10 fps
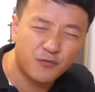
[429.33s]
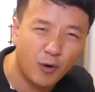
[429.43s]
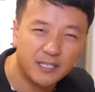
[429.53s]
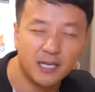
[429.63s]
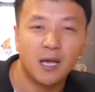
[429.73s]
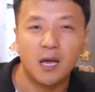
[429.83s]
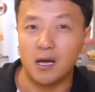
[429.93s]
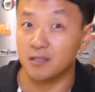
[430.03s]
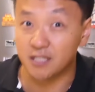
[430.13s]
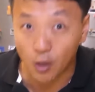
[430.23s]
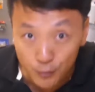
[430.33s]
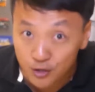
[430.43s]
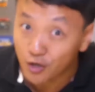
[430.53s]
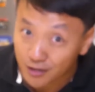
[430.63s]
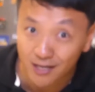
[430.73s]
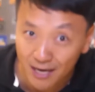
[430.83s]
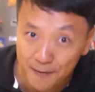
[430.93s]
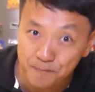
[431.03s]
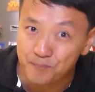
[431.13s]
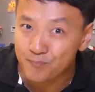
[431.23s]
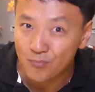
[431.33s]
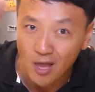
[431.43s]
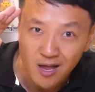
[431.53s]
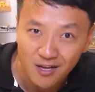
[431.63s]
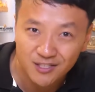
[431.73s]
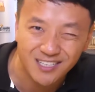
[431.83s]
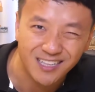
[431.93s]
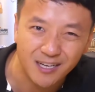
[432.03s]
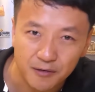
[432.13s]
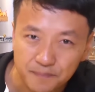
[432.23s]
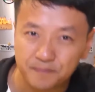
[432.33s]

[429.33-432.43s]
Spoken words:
for watching. Until we cook again, see you later.